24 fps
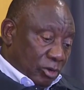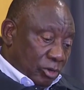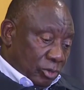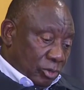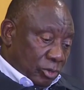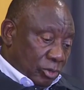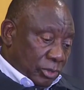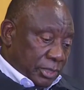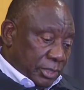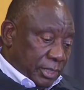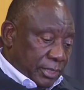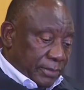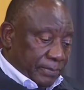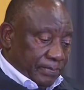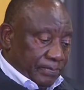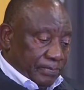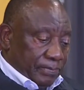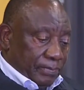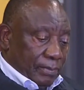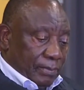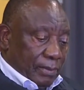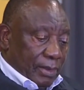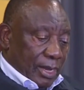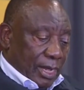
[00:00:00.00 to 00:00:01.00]
As I
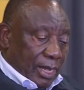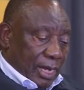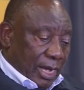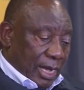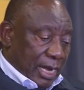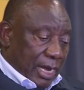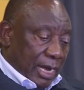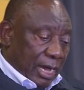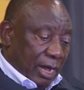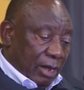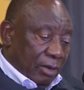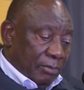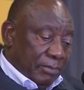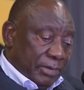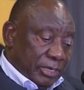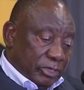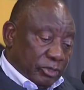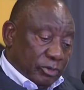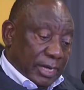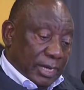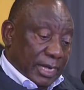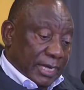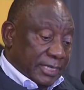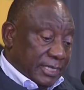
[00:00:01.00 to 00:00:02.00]
conclude,
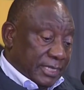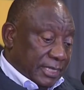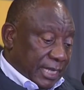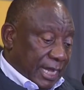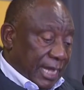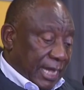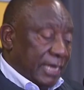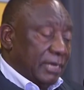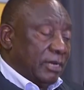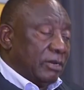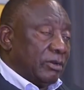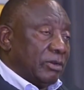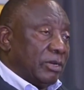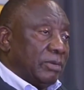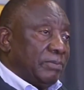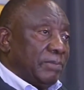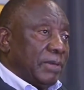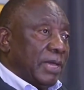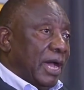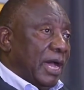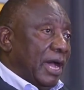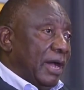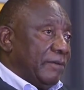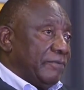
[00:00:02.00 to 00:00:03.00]
allow me to
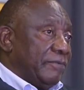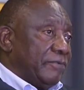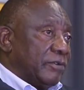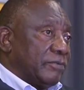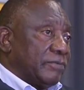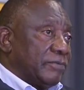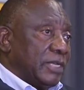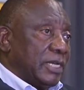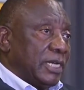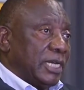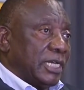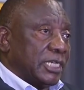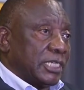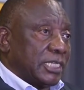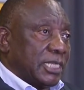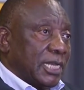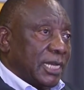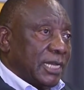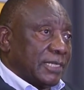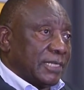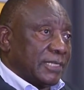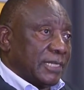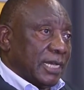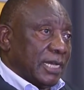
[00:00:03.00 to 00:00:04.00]
extend on
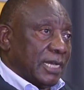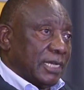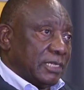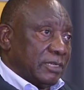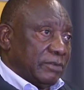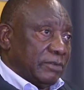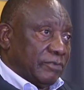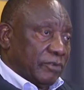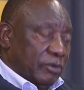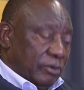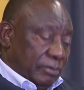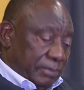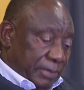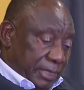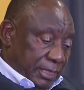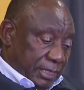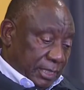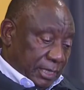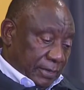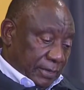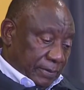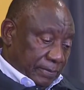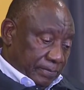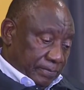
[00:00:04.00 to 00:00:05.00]
behalf of the National
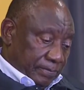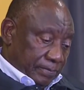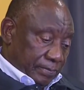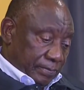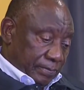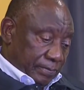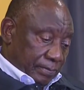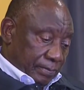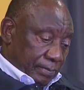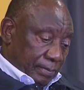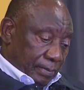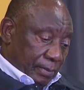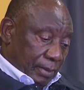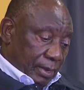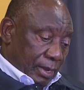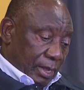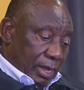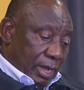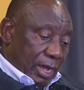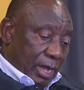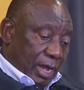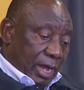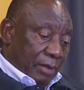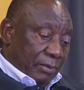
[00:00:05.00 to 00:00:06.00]
Executive Committee
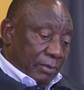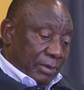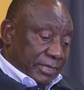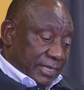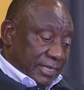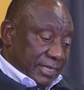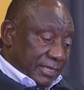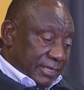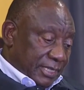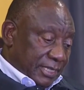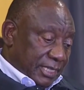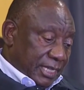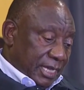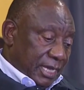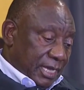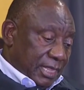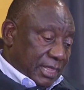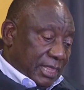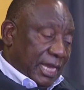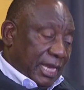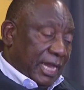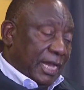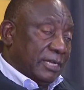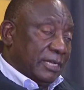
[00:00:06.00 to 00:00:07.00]

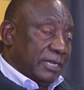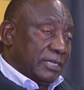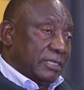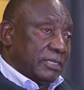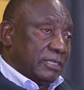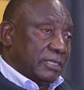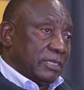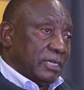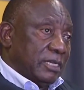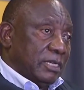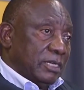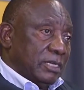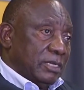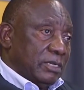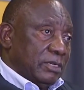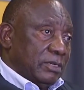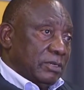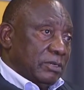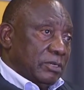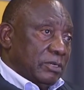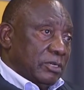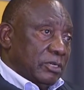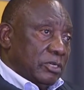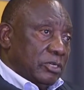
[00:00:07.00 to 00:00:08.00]
our sincere
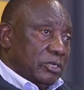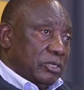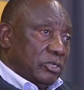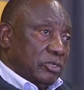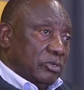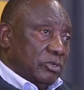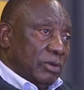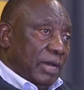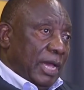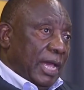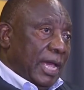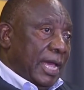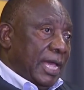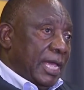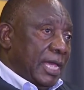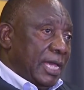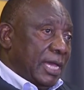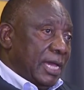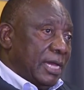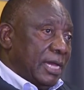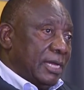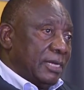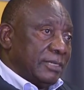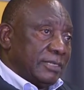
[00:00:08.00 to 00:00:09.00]
thanks
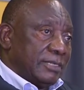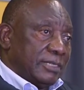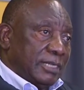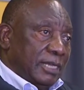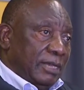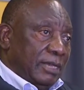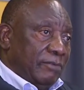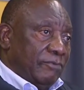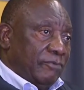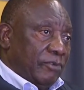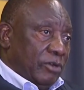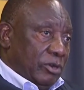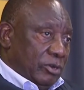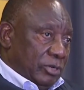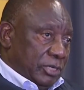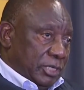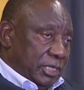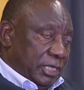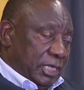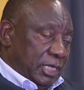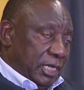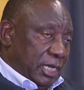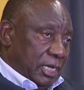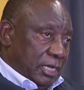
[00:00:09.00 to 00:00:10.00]
to
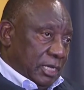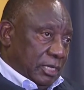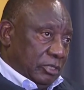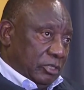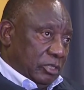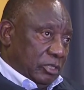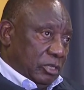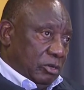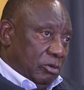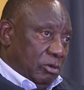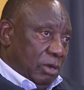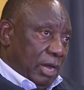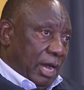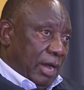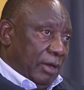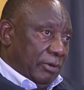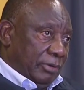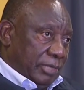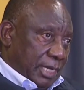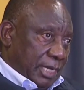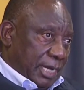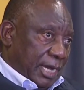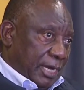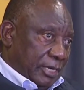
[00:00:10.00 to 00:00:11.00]
ANC
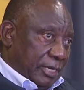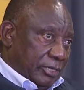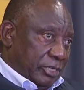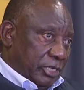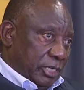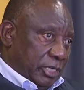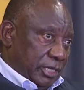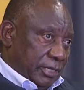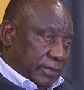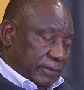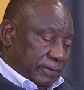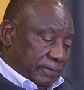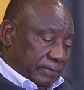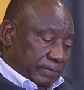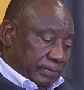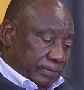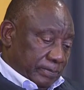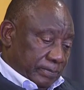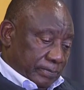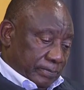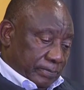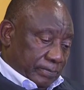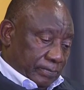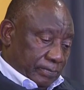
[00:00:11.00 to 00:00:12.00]
volunteers throughout the
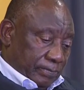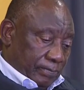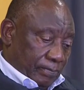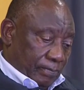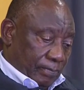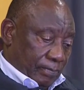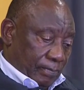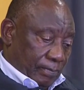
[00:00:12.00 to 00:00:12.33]
country.